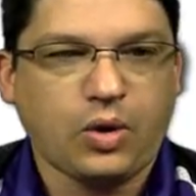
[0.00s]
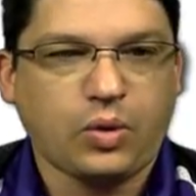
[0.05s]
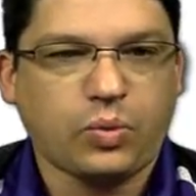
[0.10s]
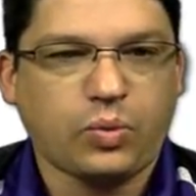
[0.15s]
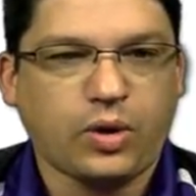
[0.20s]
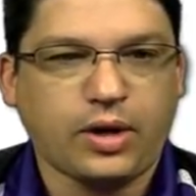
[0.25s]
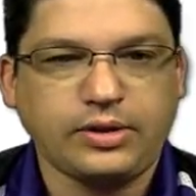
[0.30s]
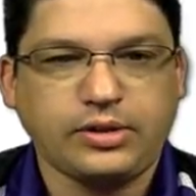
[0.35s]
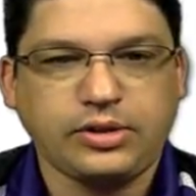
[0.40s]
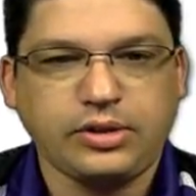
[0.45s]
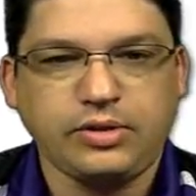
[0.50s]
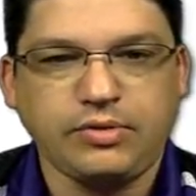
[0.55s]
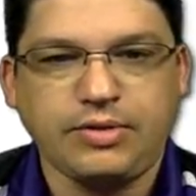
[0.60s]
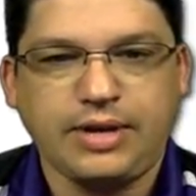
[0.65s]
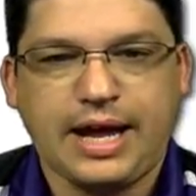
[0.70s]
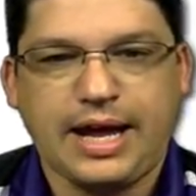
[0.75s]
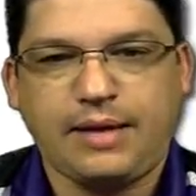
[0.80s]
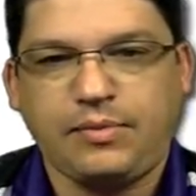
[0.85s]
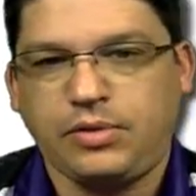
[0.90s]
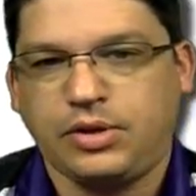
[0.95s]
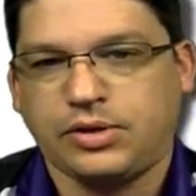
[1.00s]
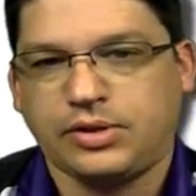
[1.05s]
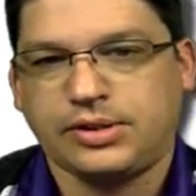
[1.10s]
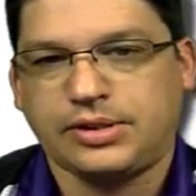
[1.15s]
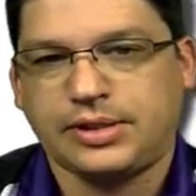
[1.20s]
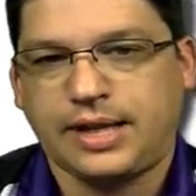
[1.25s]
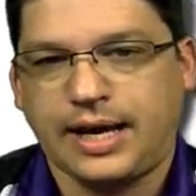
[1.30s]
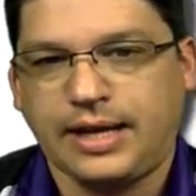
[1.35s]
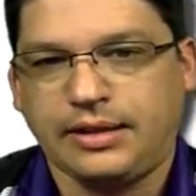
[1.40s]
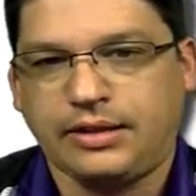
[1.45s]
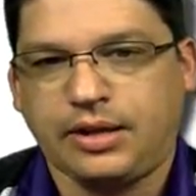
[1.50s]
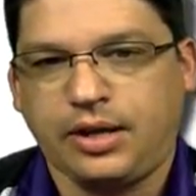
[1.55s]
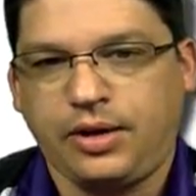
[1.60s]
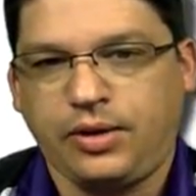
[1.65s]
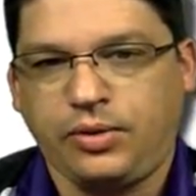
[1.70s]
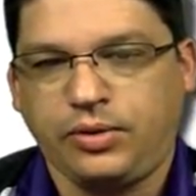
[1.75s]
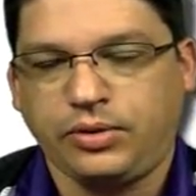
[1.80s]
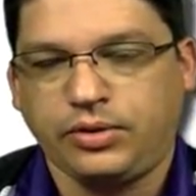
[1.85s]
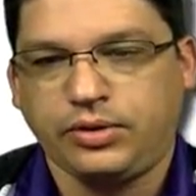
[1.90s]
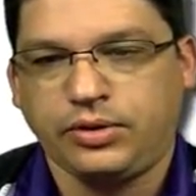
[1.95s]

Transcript: Once you name your site, though,